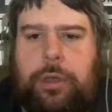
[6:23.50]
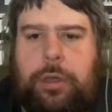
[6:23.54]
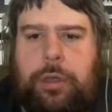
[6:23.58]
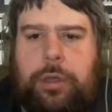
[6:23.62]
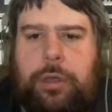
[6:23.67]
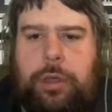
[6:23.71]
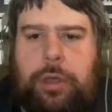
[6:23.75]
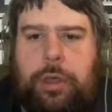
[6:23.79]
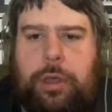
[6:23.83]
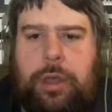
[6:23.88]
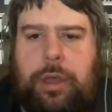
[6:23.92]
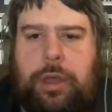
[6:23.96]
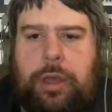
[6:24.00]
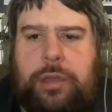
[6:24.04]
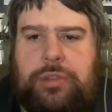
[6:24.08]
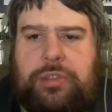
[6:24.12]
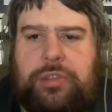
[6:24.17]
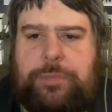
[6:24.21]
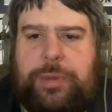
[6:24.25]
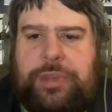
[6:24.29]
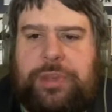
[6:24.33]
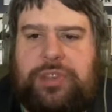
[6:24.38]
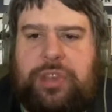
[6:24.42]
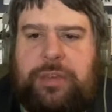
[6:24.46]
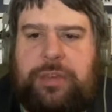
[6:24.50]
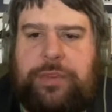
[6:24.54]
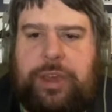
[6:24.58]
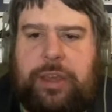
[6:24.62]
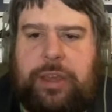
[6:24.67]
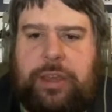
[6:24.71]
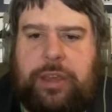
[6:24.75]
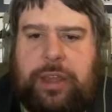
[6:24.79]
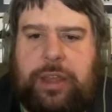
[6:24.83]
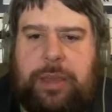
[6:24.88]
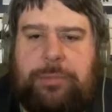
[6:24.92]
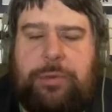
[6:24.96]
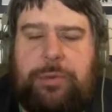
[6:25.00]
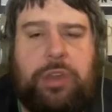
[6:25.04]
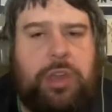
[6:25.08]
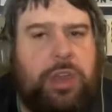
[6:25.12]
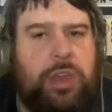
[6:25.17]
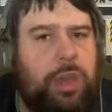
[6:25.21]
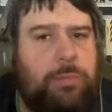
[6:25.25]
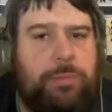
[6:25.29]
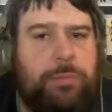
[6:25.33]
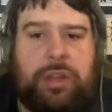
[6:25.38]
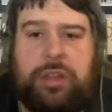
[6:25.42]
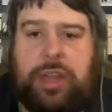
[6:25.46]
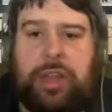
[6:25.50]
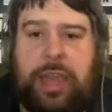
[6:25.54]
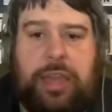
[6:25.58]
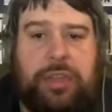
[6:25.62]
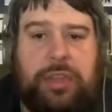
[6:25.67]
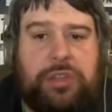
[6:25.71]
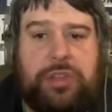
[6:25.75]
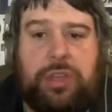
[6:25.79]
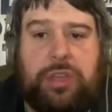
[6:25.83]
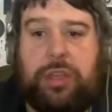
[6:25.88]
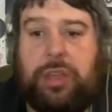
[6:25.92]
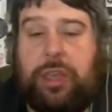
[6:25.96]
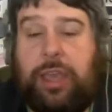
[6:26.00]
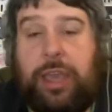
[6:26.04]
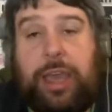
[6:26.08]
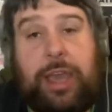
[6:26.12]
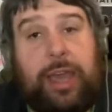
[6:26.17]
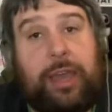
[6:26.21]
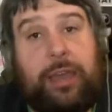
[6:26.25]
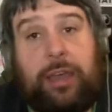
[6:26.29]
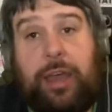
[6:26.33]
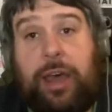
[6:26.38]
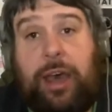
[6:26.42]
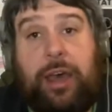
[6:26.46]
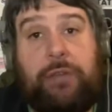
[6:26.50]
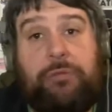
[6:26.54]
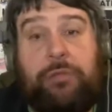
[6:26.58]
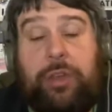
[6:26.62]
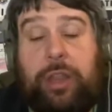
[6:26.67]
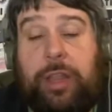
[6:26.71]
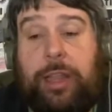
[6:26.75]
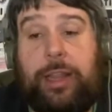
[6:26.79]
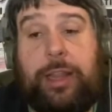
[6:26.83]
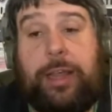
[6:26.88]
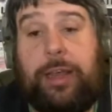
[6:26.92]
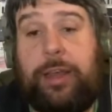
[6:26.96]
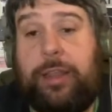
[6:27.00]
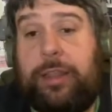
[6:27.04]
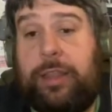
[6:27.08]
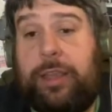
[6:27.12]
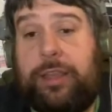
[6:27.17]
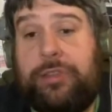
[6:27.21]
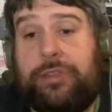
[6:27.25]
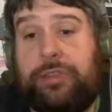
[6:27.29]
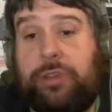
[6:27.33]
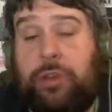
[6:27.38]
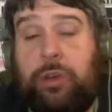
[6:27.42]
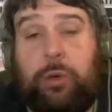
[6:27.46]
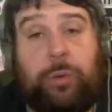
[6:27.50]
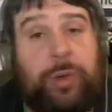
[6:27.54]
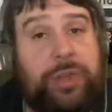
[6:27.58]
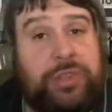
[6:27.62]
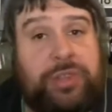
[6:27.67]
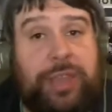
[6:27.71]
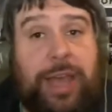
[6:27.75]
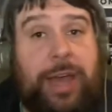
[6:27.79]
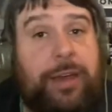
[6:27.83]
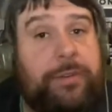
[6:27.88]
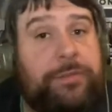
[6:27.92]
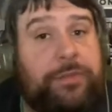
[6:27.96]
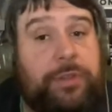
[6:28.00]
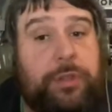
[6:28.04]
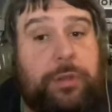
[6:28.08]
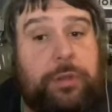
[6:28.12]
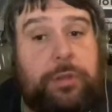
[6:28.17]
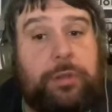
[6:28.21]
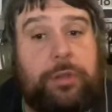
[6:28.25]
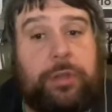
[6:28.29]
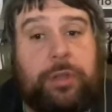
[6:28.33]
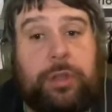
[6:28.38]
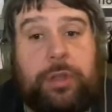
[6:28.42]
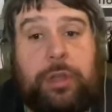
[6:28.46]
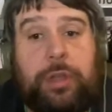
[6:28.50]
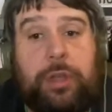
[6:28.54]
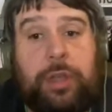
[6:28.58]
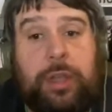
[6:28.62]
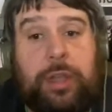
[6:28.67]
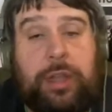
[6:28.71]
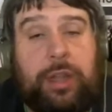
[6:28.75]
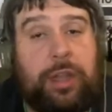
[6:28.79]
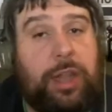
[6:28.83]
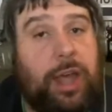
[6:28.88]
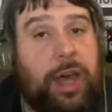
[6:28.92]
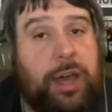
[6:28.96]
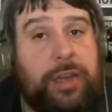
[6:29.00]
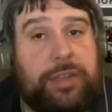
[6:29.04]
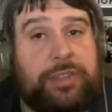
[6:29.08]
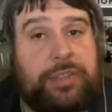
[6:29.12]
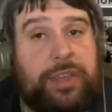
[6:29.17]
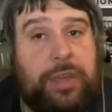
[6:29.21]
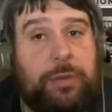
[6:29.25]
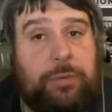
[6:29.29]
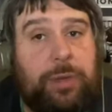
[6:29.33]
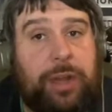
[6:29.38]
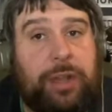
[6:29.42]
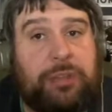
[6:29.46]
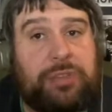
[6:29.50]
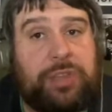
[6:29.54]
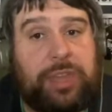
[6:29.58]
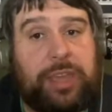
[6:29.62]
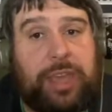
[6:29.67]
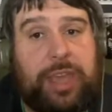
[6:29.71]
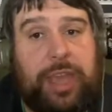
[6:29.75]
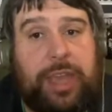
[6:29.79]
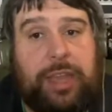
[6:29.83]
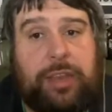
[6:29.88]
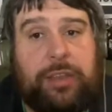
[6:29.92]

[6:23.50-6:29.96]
Uh, specifically, but Human Nature, yeah, I really like this, always have done liked it when I was a kid.